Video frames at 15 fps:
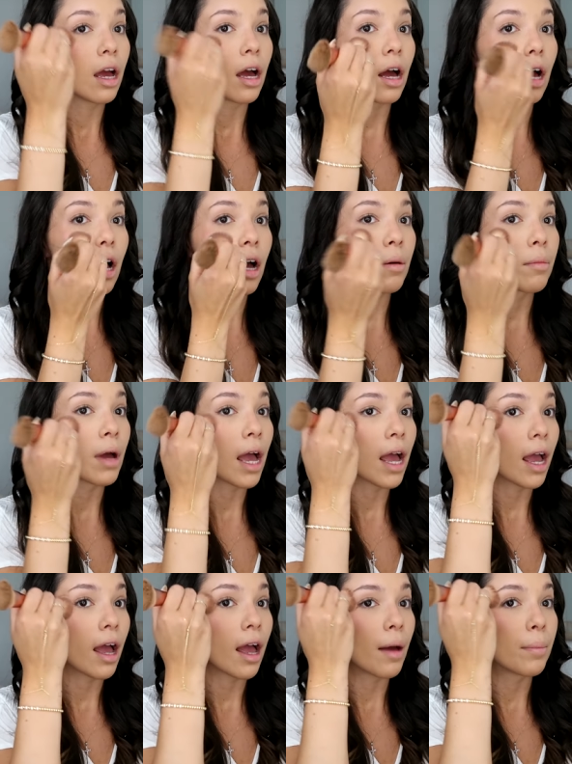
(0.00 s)

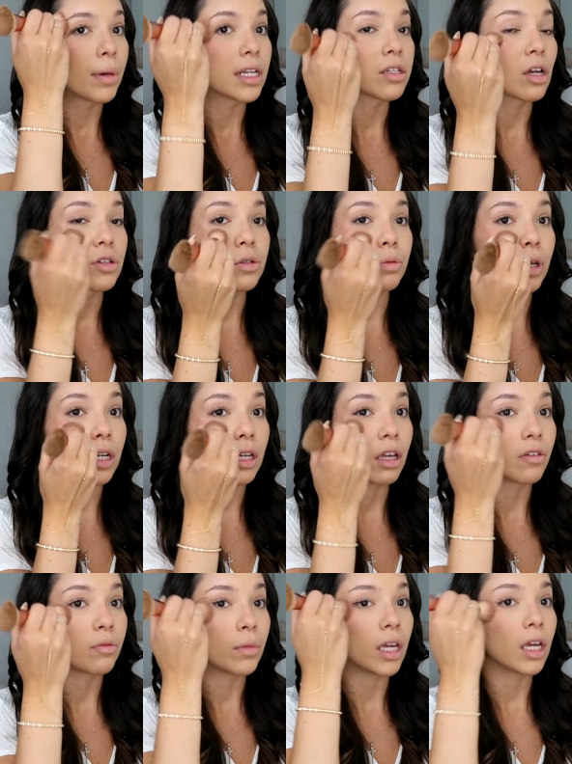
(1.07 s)
but it's also gonna
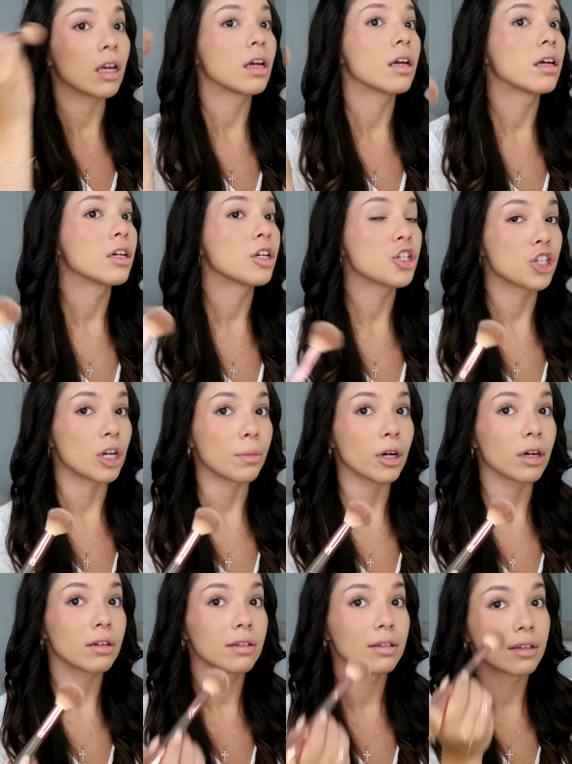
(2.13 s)
give me
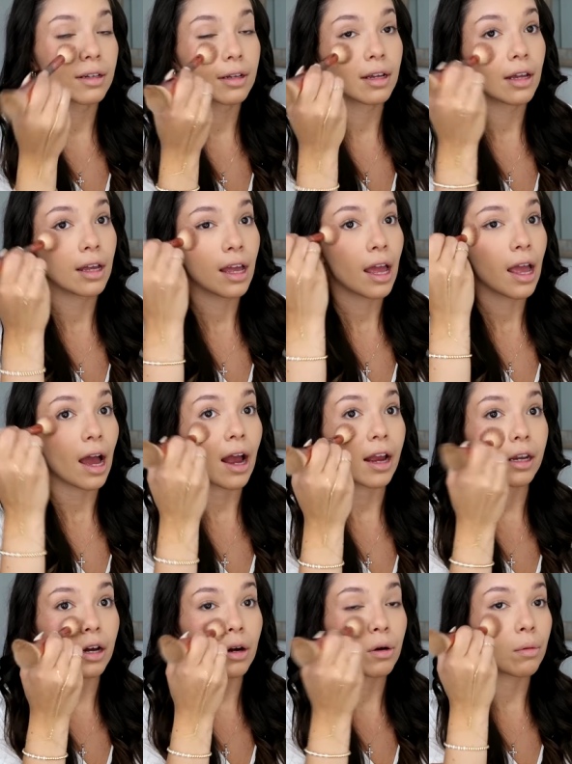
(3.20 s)
shimmer. I
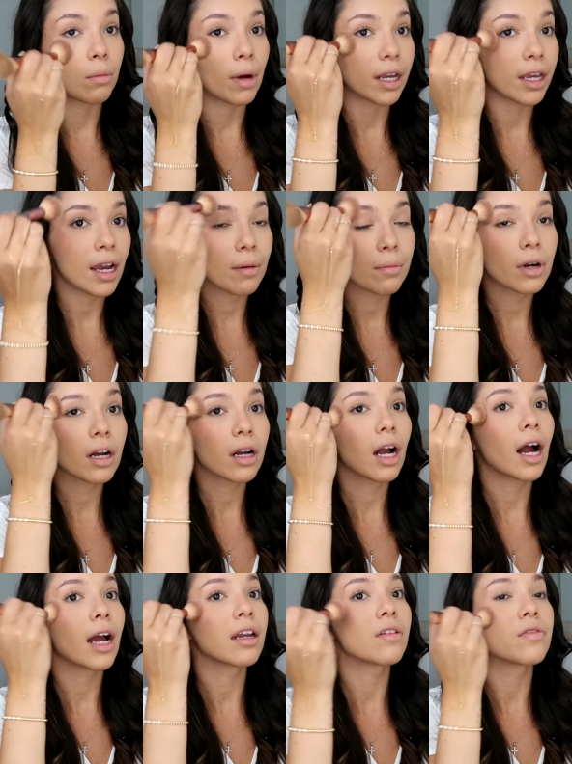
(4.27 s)
know my camera
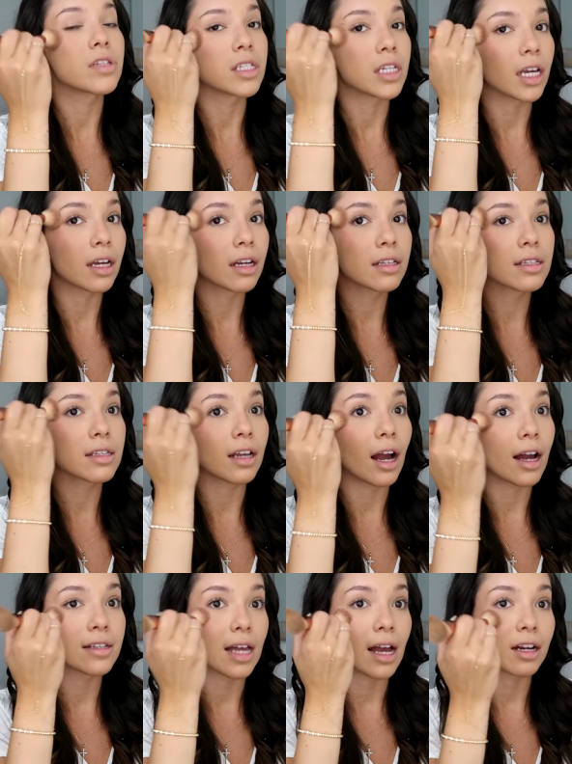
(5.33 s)
kind of stinks,
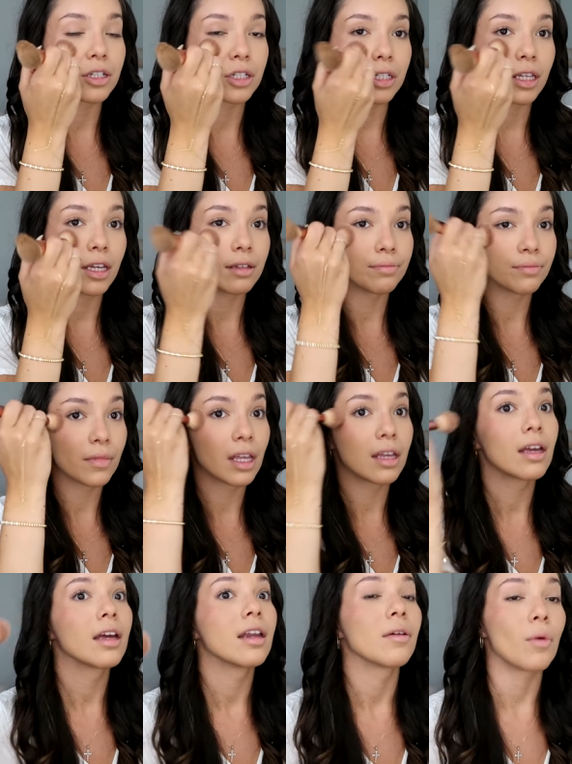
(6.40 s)
guys. Actually,
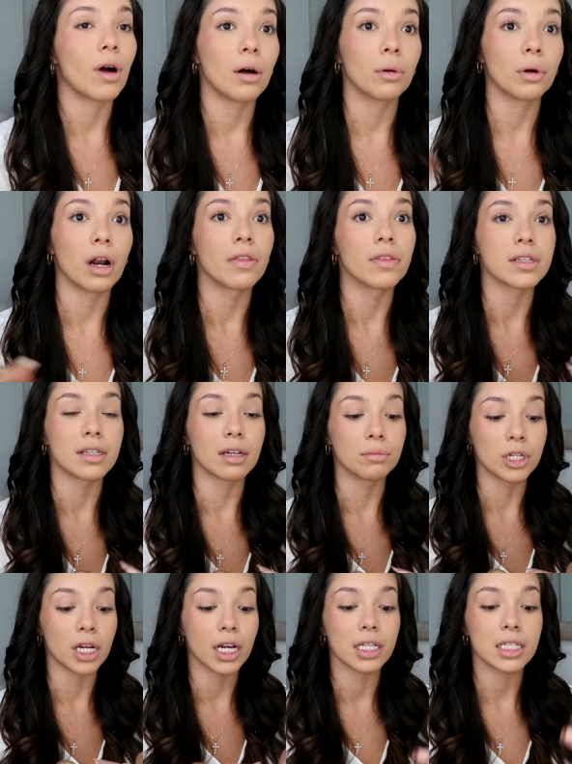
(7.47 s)
while we're on the
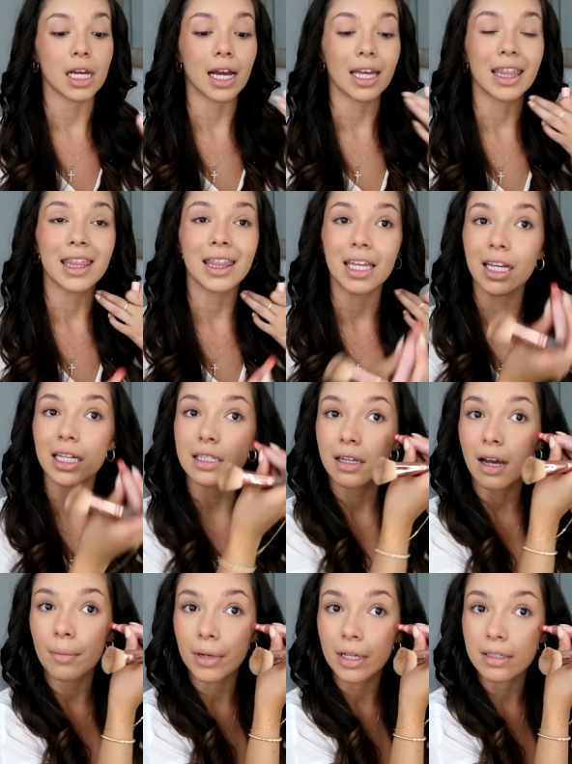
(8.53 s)
subject, I think it's
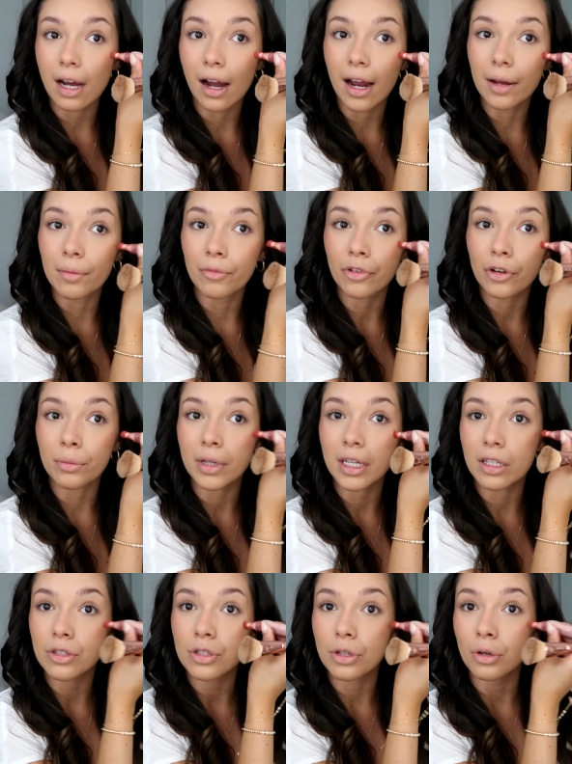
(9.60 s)
coming time for
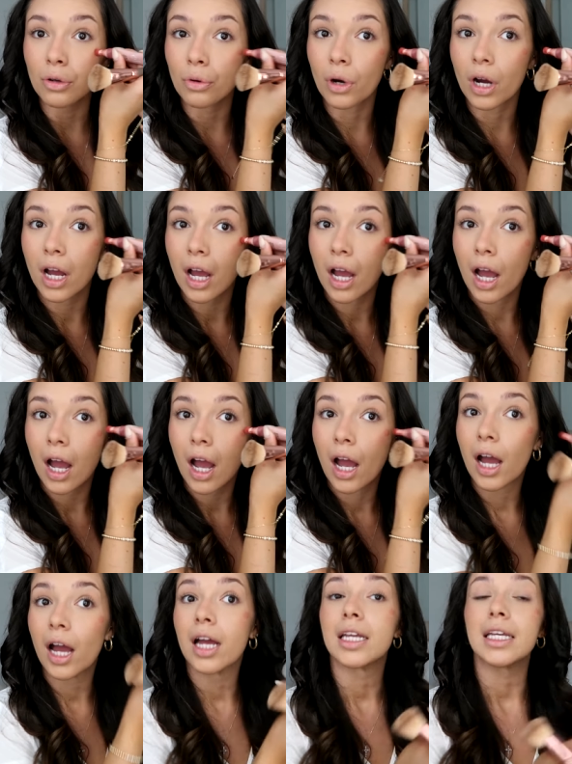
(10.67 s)
me to
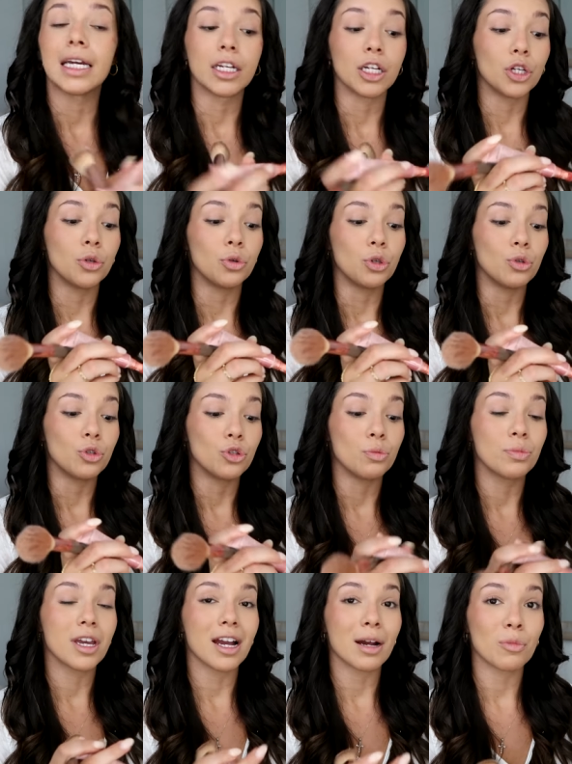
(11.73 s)
get a new
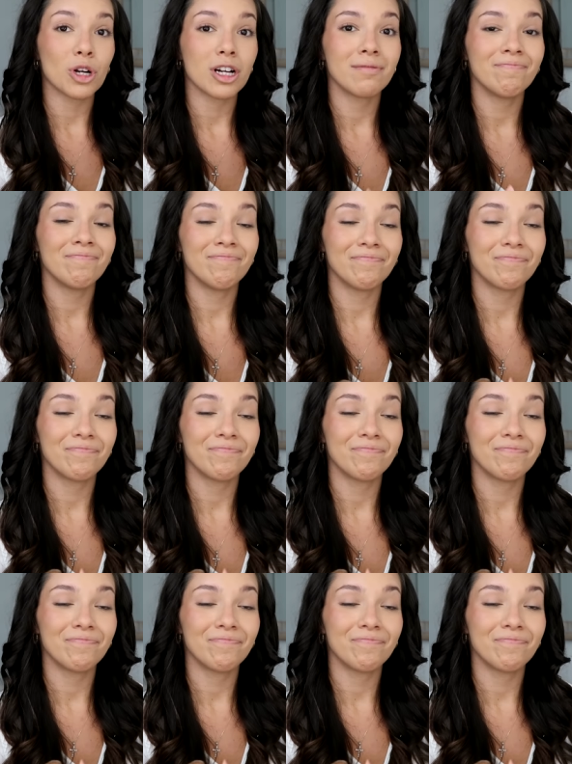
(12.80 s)
YouTube camera,